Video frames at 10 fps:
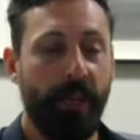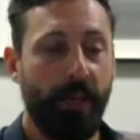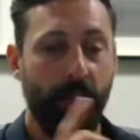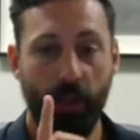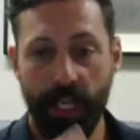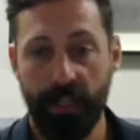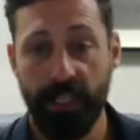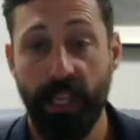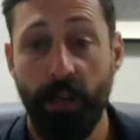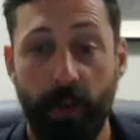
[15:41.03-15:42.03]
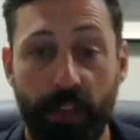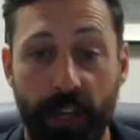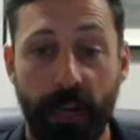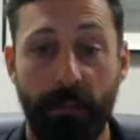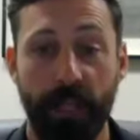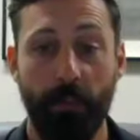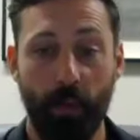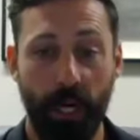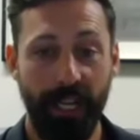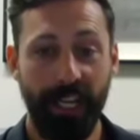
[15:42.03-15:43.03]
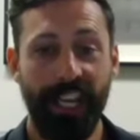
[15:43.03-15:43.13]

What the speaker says: Look at the sun when you get up in the morning,